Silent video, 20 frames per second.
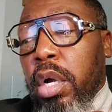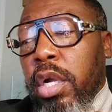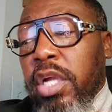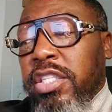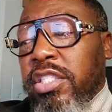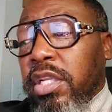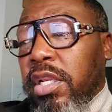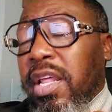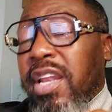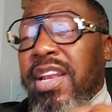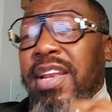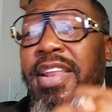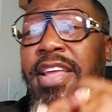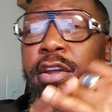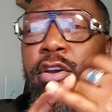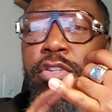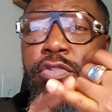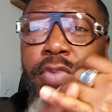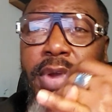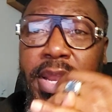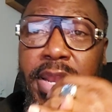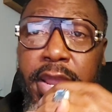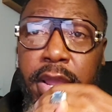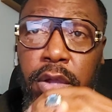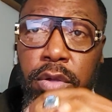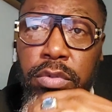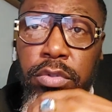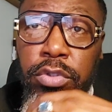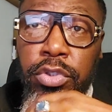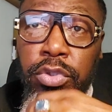it's a lot of layoffs right
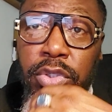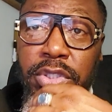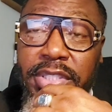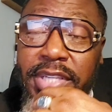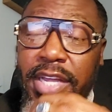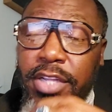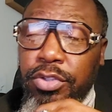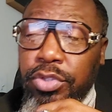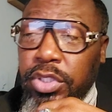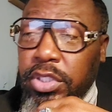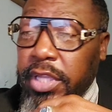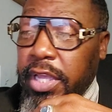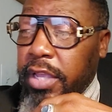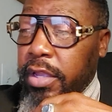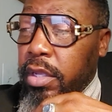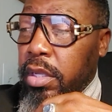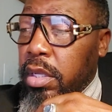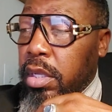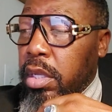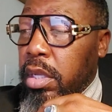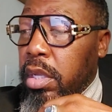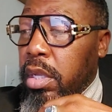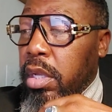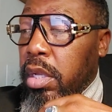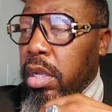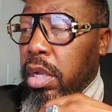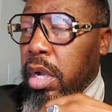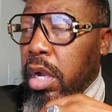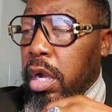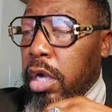now, sad to say.
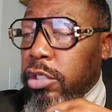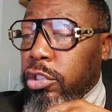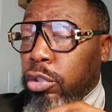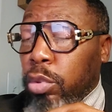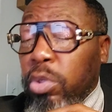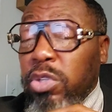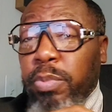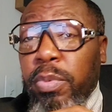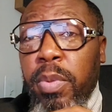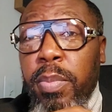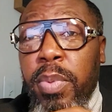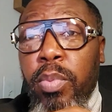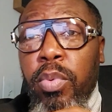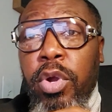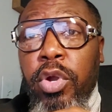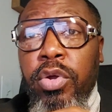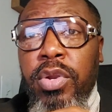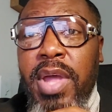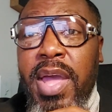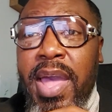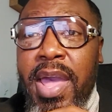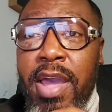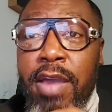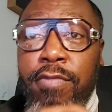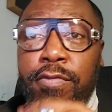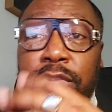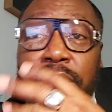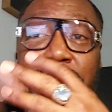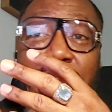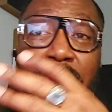So which means people are going to
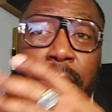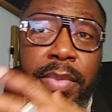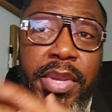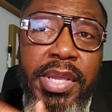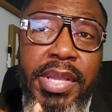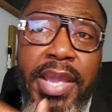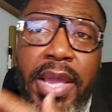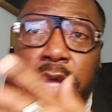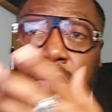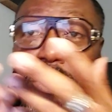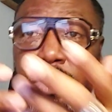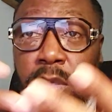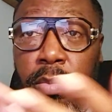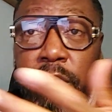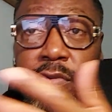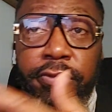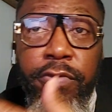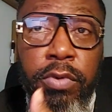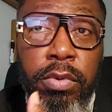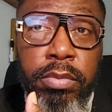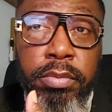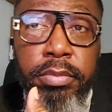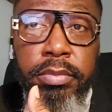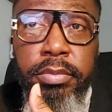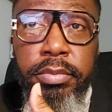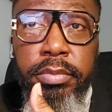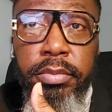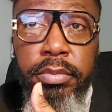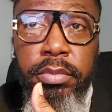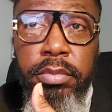have retirement accounts coming from
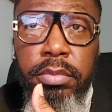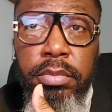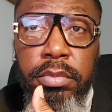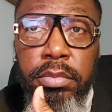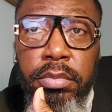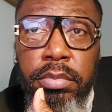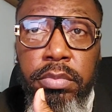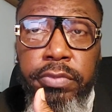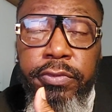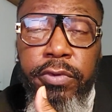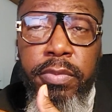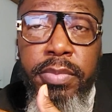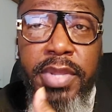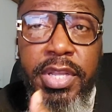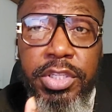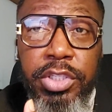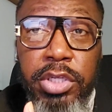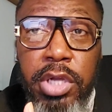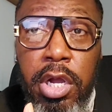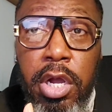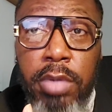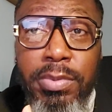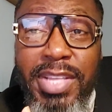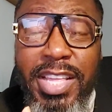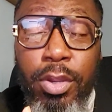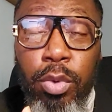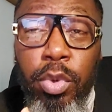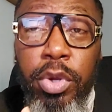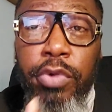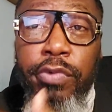their job that
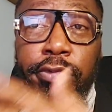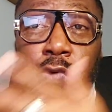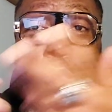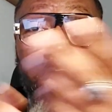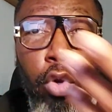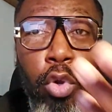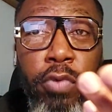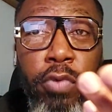they want to roll